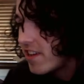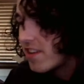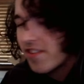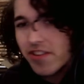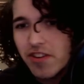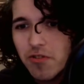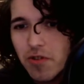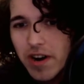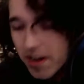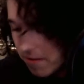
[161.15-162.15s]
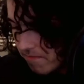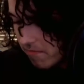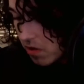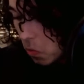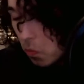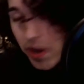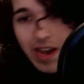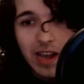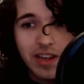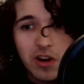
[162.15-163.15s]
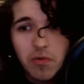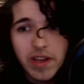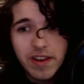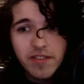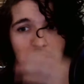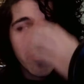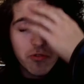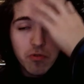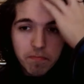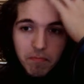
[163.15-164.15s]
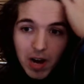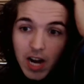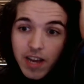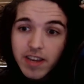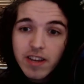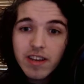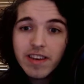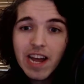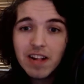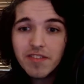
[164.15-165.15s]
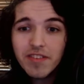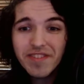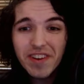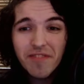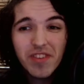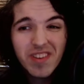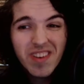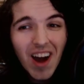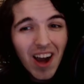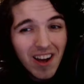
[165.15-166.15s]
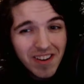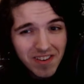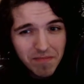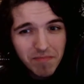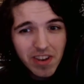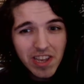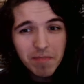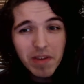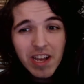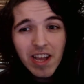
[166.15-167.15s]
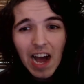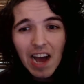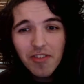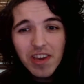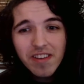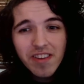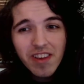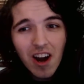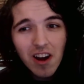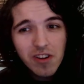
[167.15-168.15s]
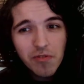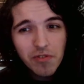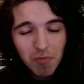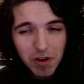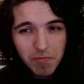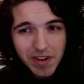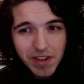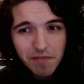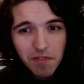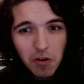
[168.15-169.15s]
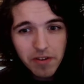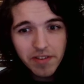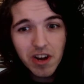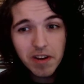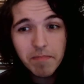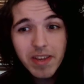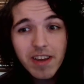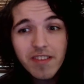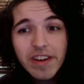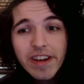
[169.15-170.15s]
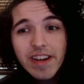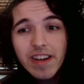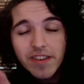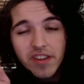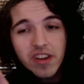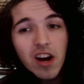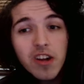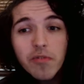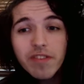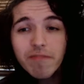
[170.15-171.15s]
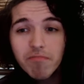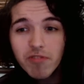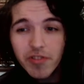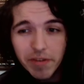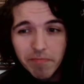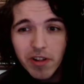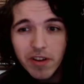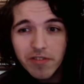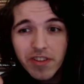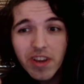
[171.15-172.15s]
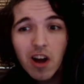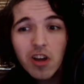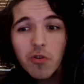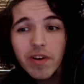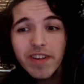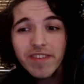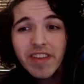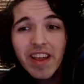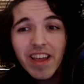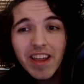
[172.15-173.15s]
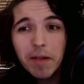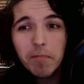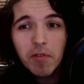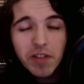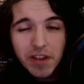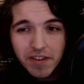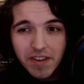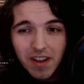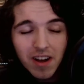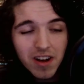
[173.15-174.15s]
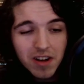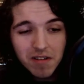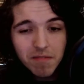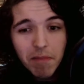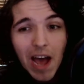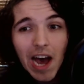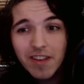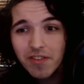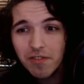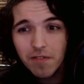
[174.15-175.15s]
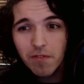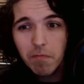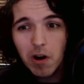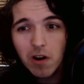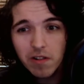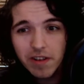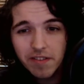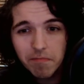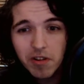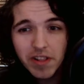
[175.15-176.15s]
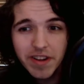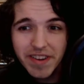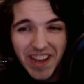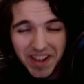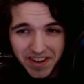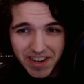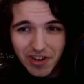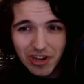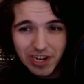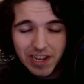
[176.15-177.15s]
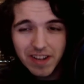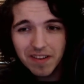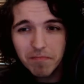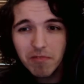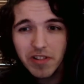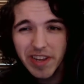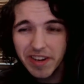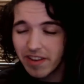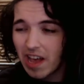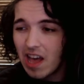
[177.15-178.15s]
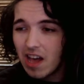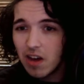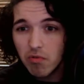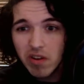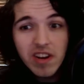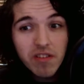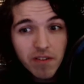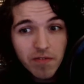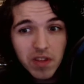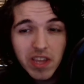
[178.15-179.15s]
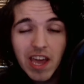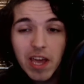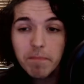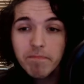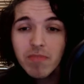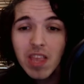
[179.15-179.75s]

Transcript: So when I go into my analysis of the Tottenham team, I think Thiago is one we need to focus on because Thiago is a brilliant player. Thiago is a brilliant passer of the ball. He's a brilliant technician. He's a brilliant reader of the game.